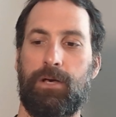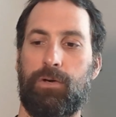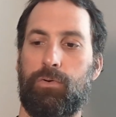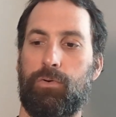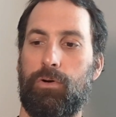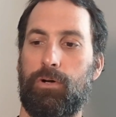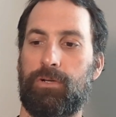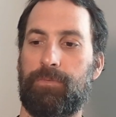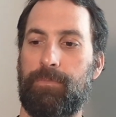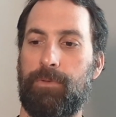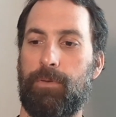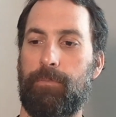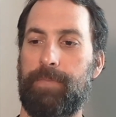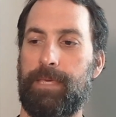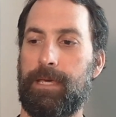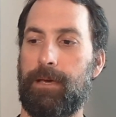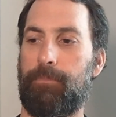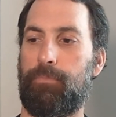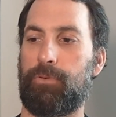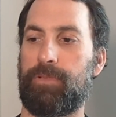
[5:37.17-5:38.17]
who hooked
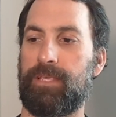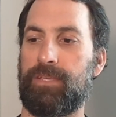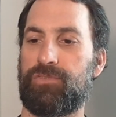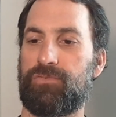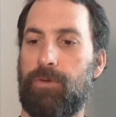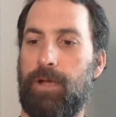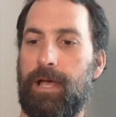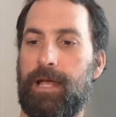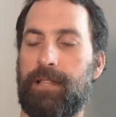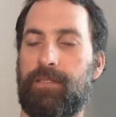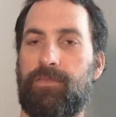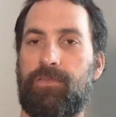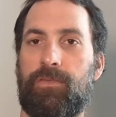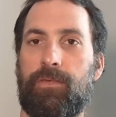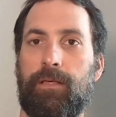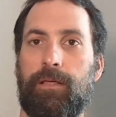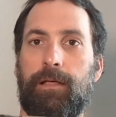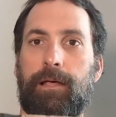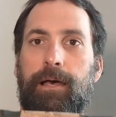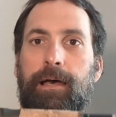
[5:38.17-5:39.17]
me up with these rods.